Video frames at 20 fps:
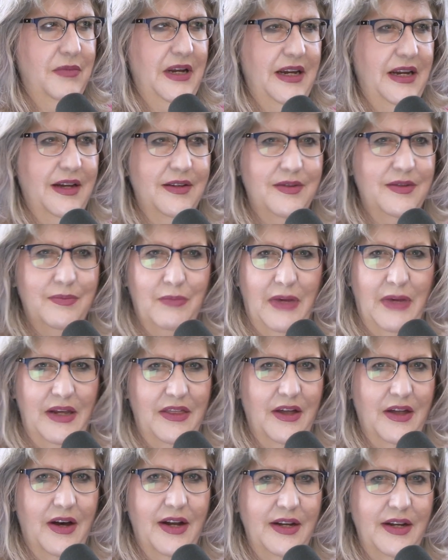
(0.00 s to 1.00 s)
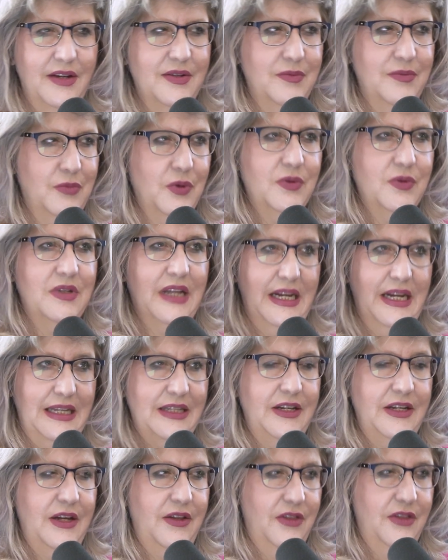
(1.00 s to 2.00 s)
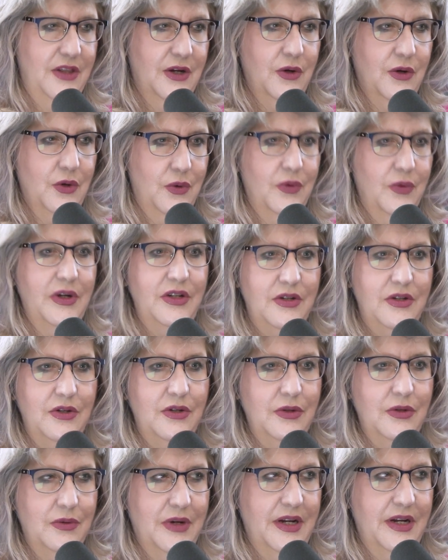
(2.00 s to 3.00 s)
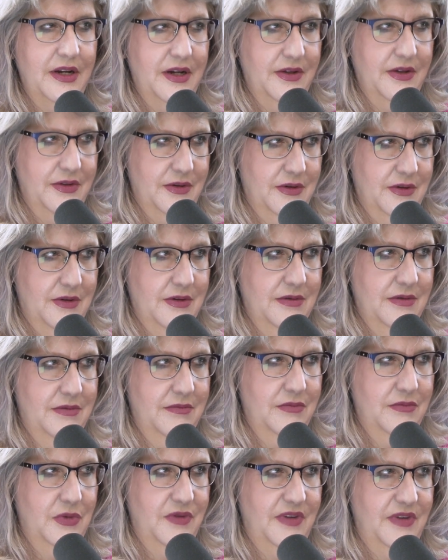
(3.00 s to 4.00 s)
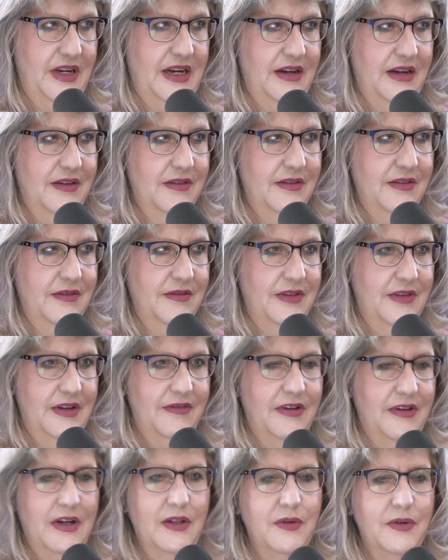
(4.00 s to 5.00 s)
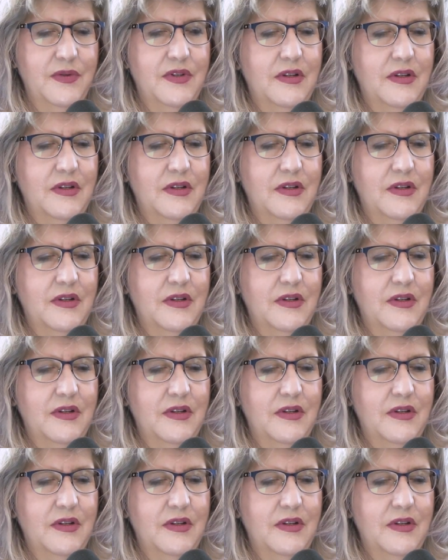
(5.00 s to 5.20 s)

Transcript: Because my thought is most likely they're going to do another movie that follows